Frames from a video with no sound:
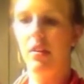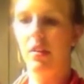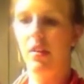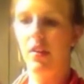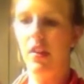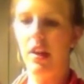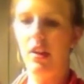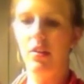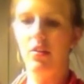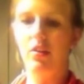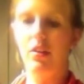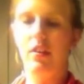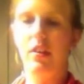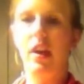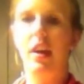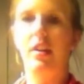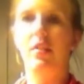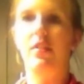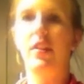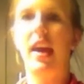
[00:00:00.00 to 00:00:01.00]
That'll just
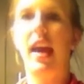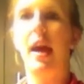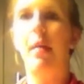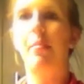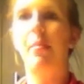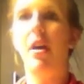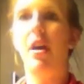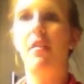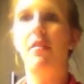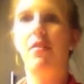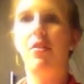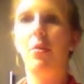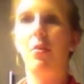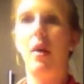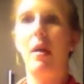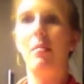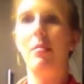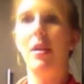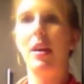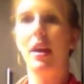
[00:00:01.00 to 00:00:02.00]
kind of cap off the
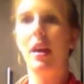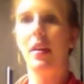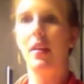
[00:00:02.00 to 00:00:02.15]
webbing,